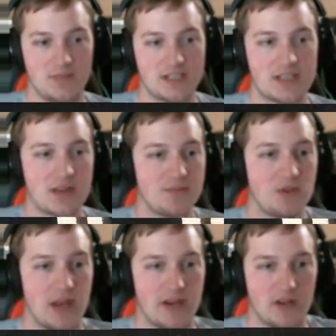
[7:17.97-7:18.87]
but this time you
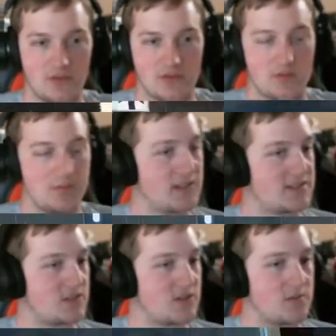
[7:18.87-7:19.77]
got to go through it because
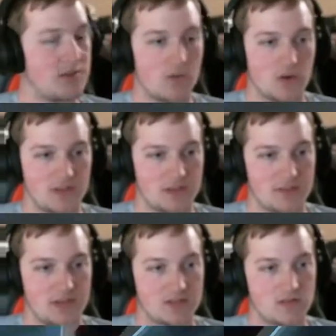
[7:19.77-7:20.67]
there's going to be more to this
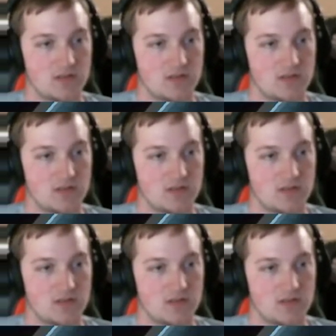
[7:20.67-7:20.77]
puzzle.